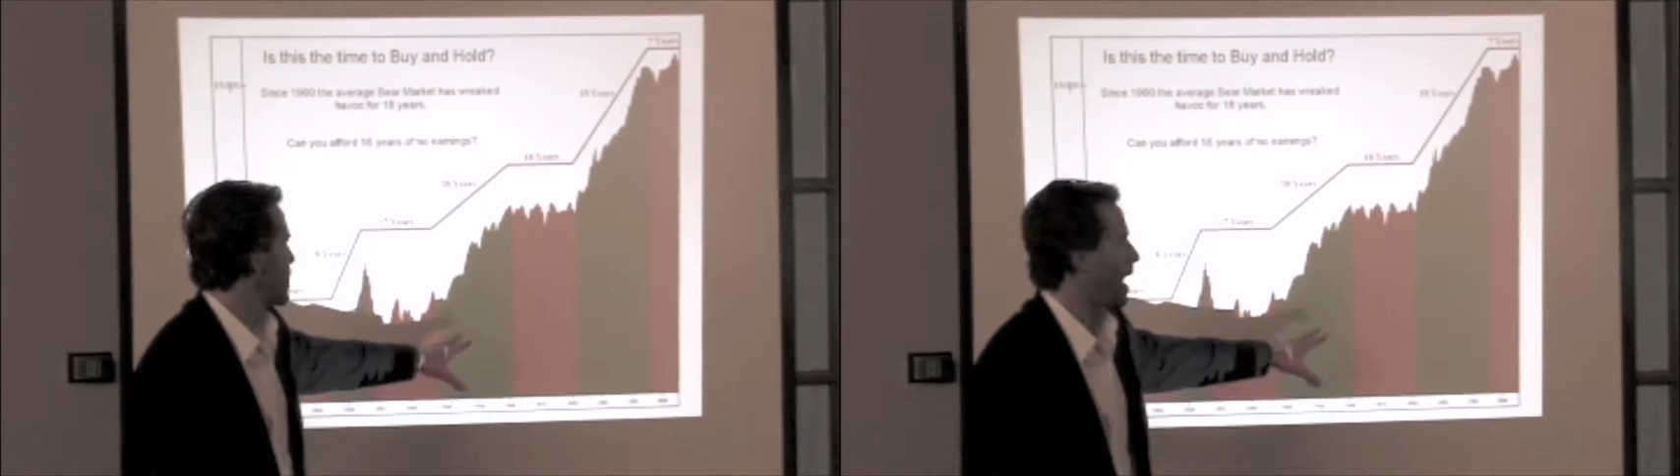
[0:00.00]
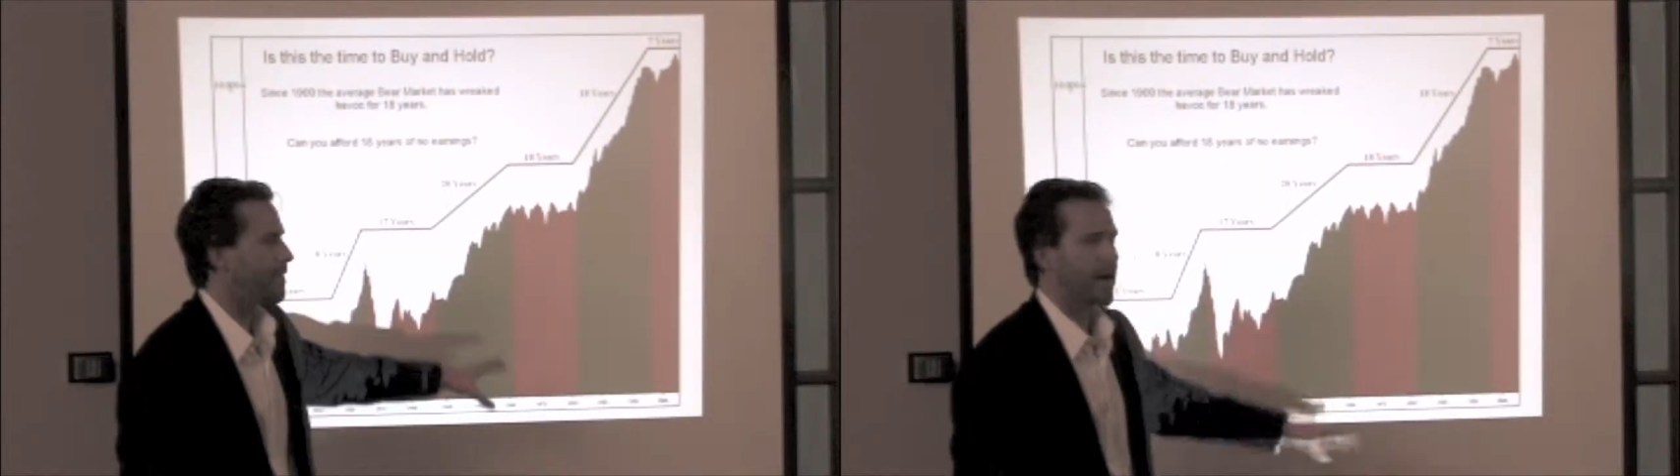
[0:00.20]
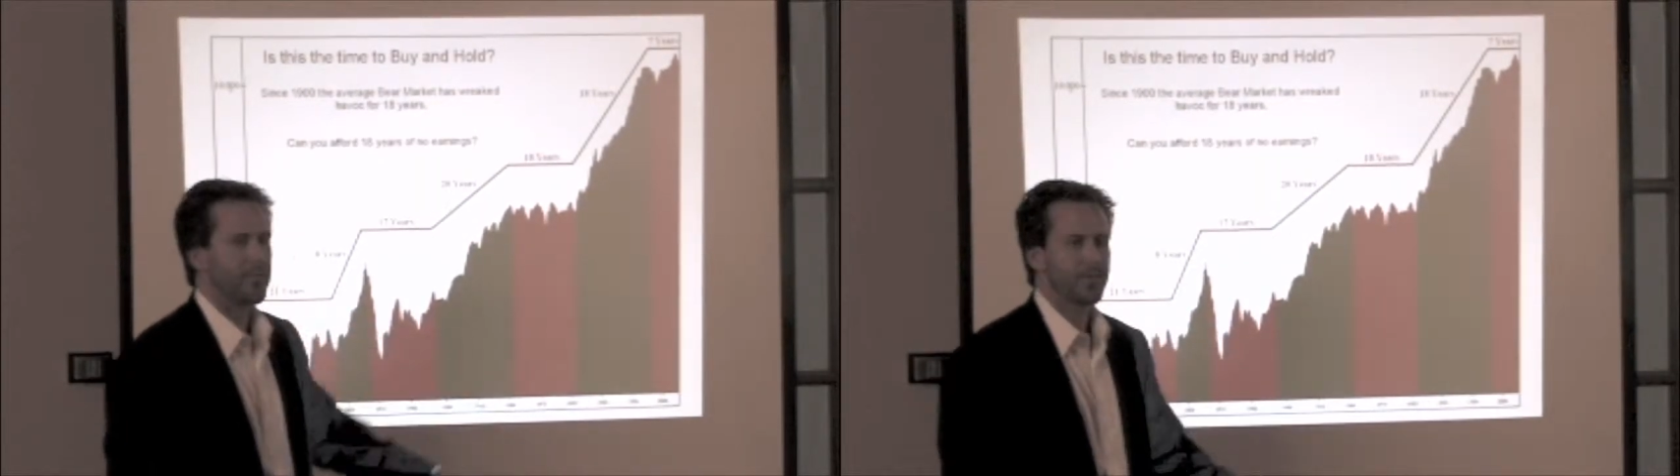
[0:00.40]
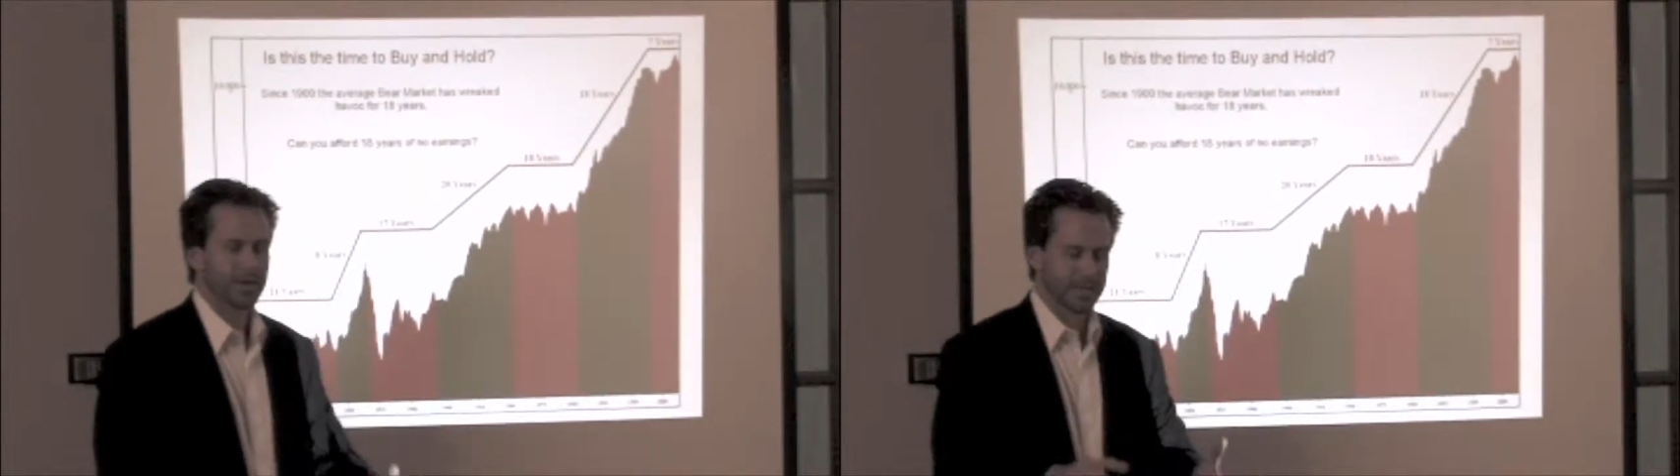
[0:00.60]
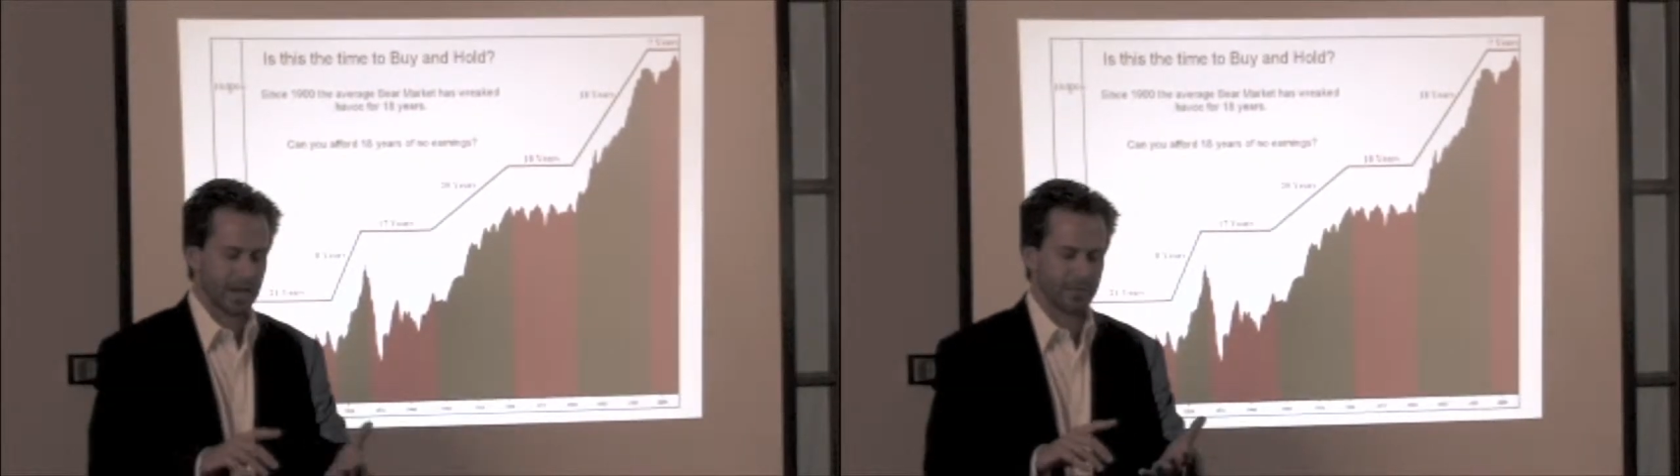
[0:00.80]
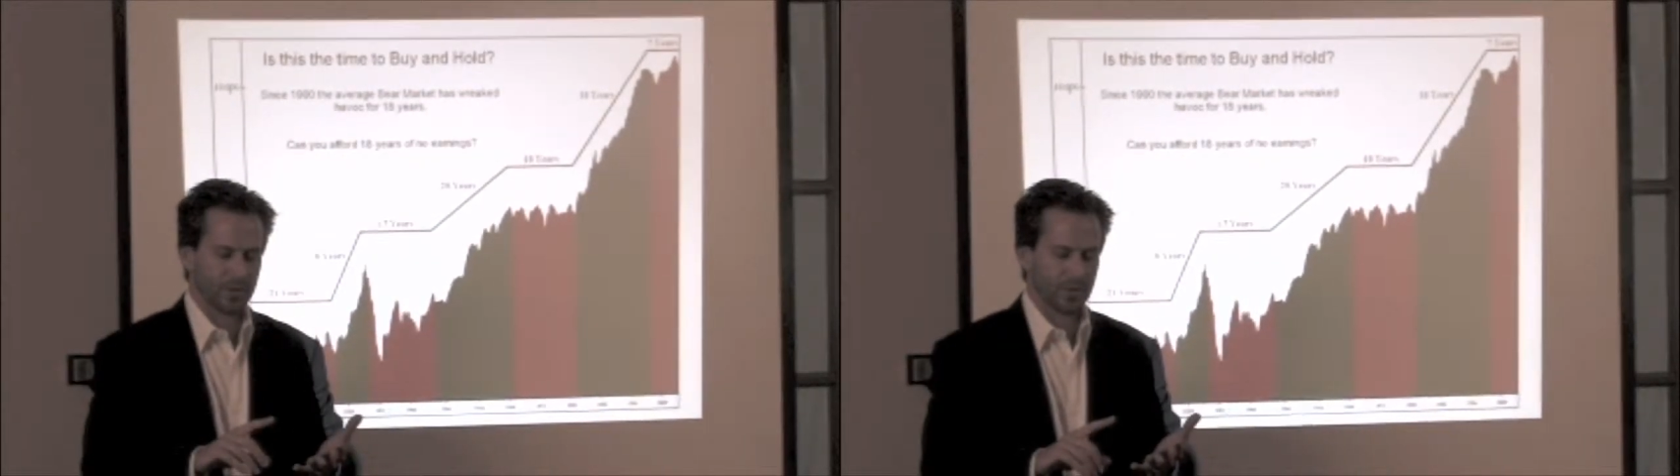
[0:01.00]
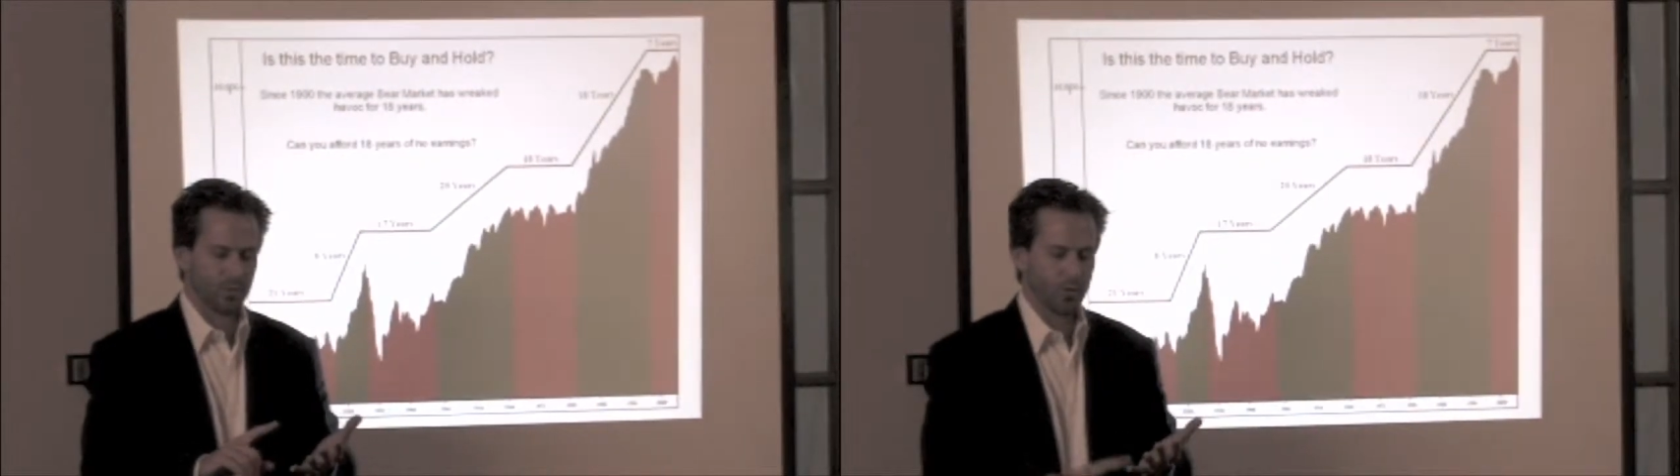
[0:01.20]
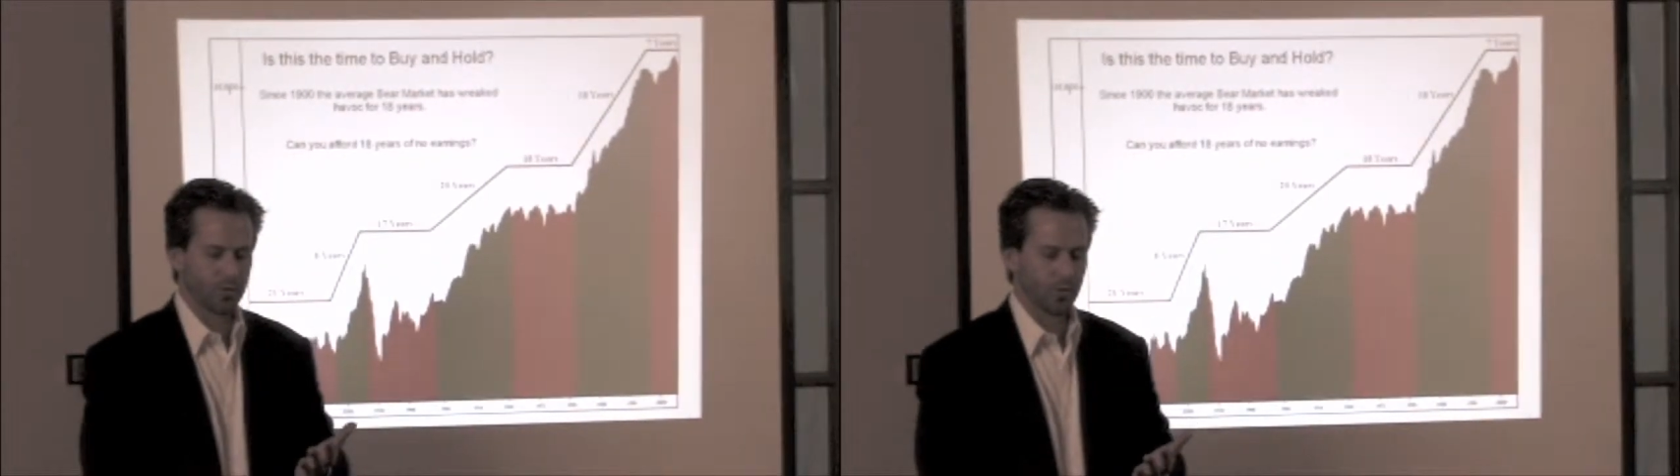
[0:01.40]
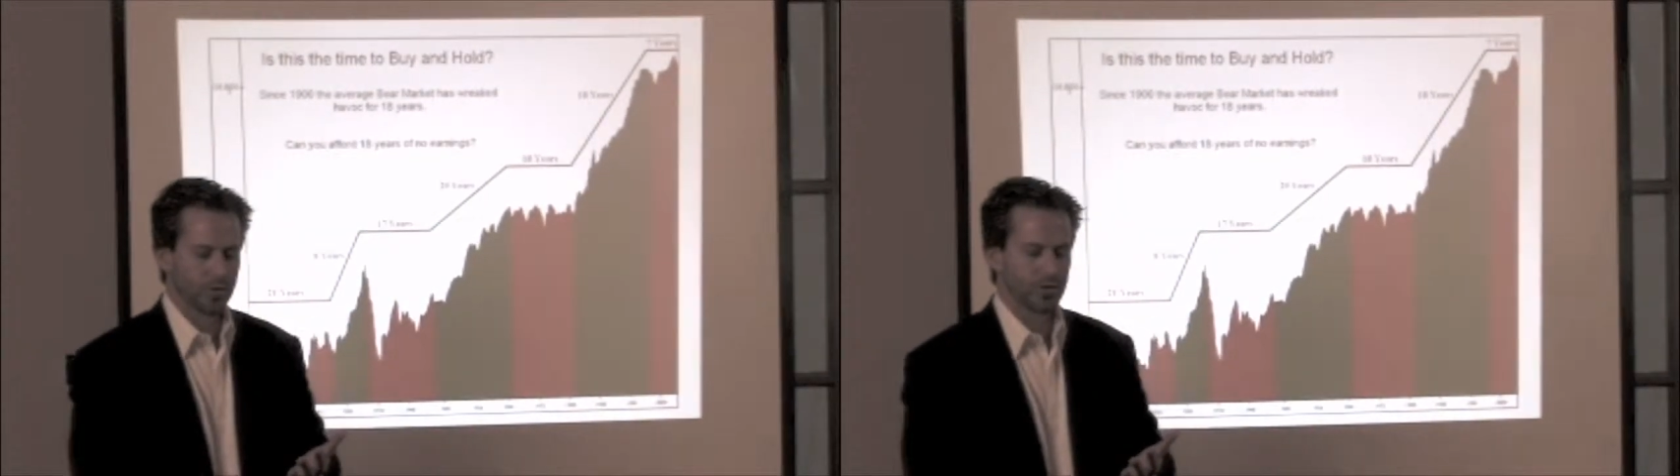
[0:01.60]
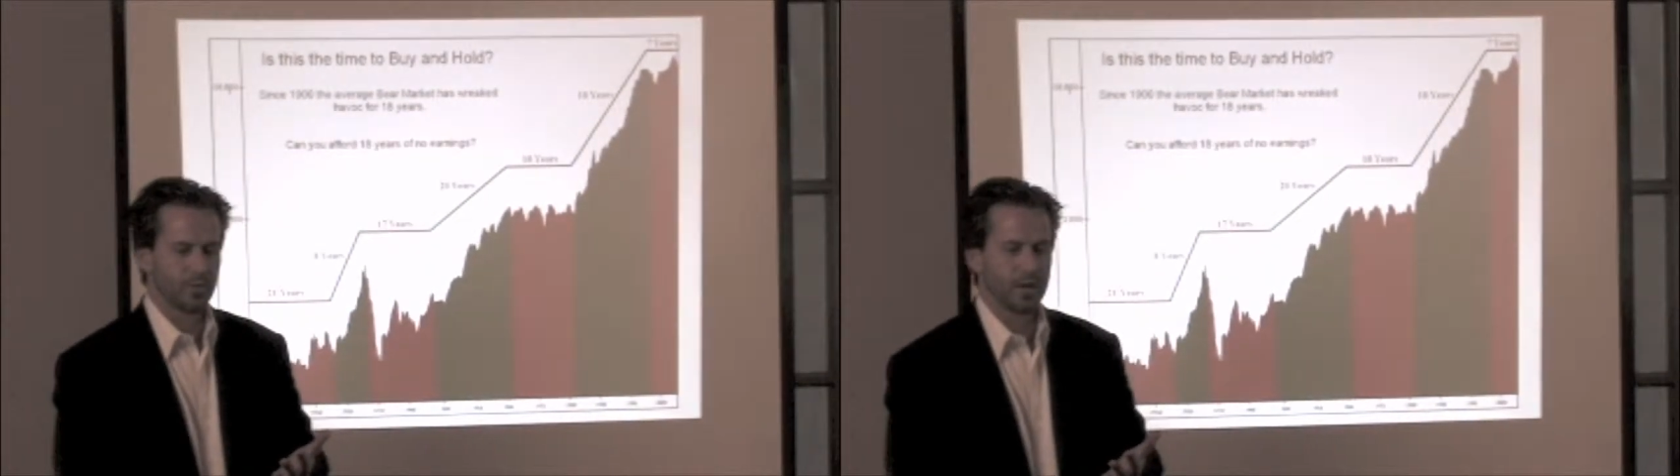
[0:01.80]
we had that, because after World
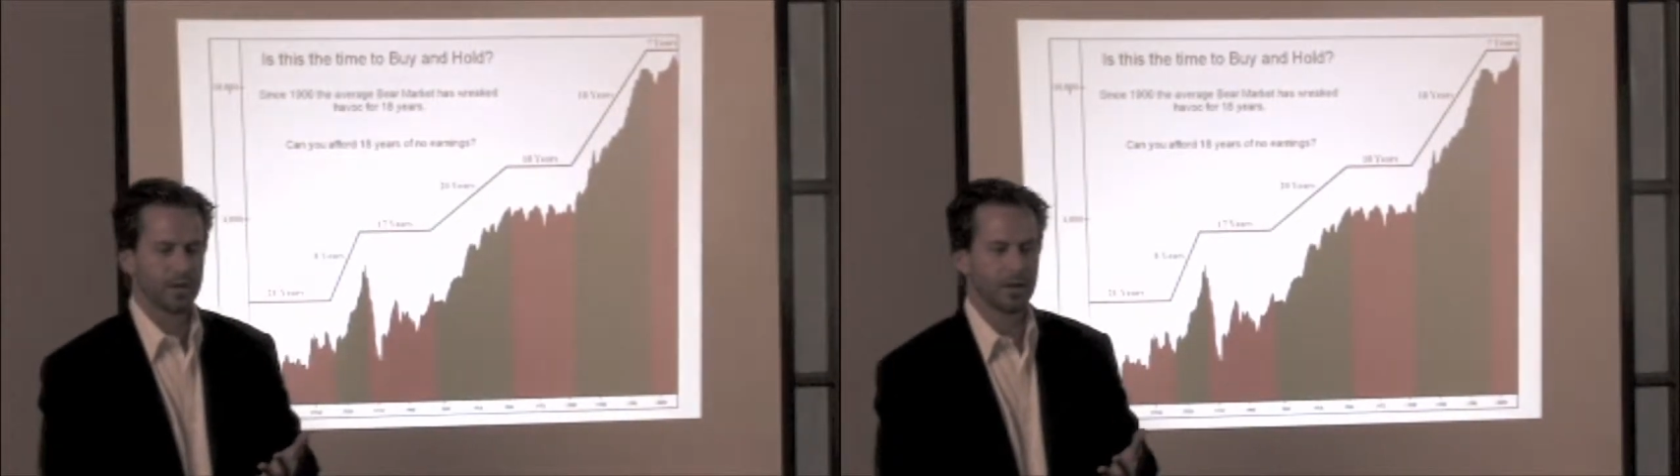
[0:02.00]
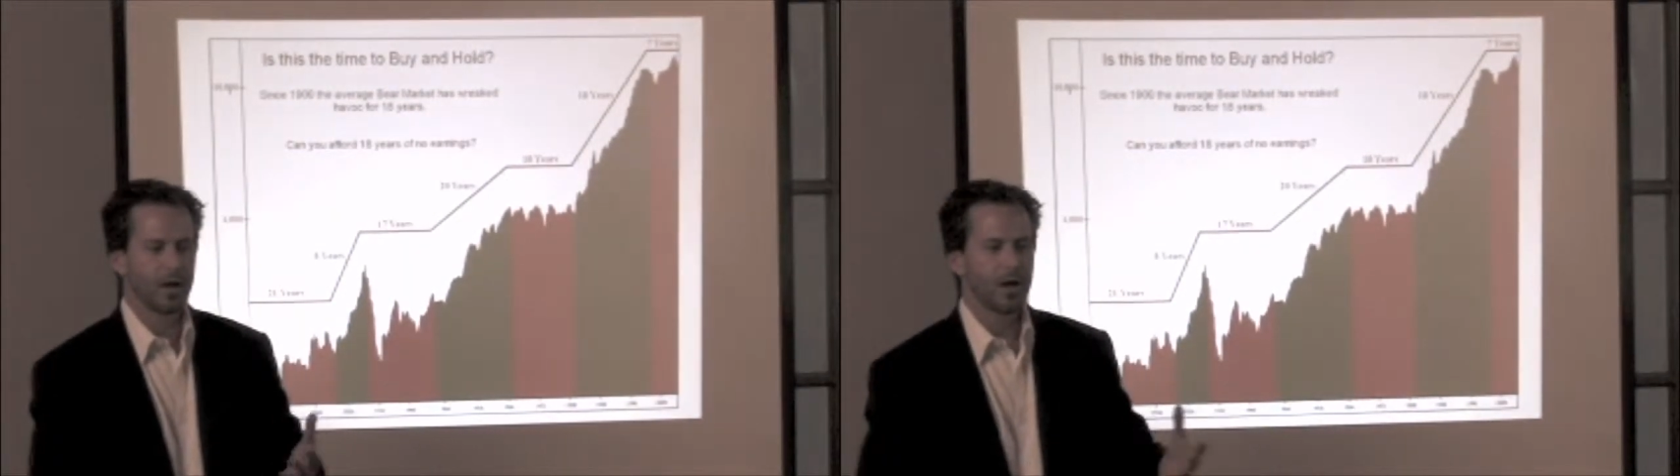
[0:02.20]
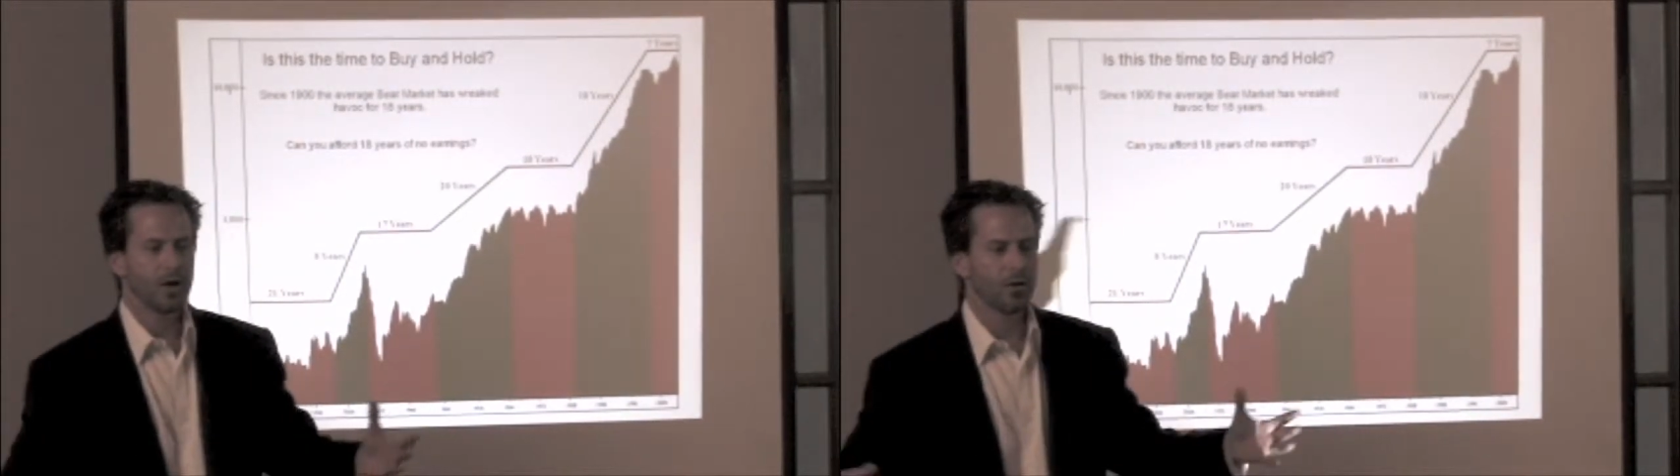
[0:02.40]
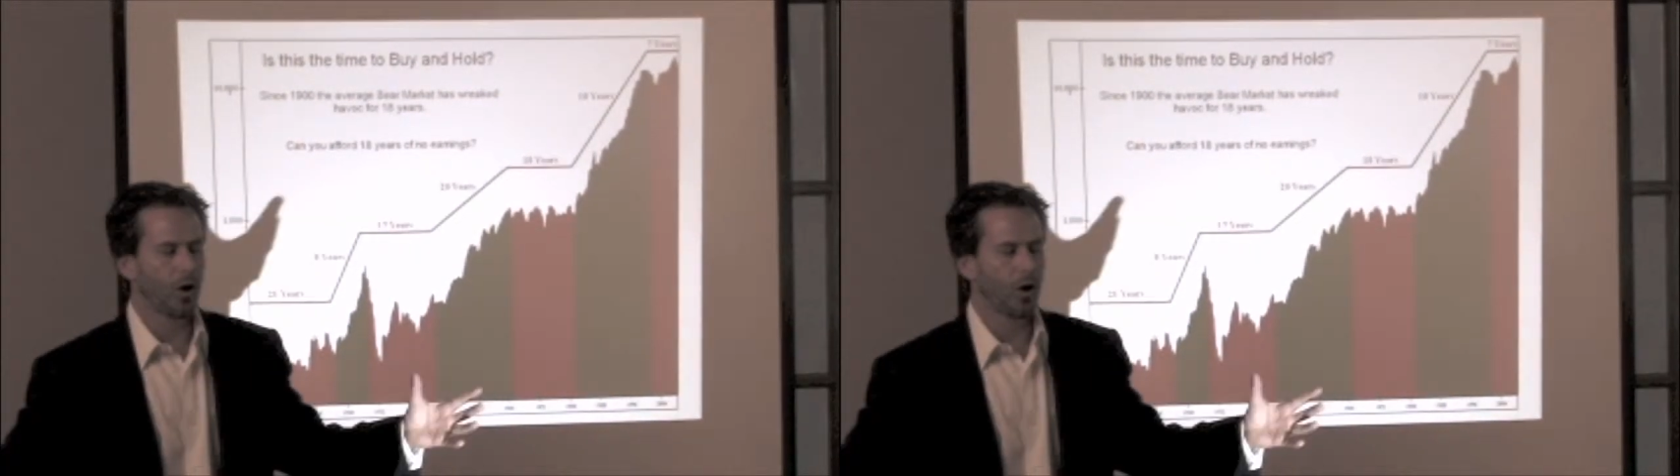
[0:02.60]
War II ended,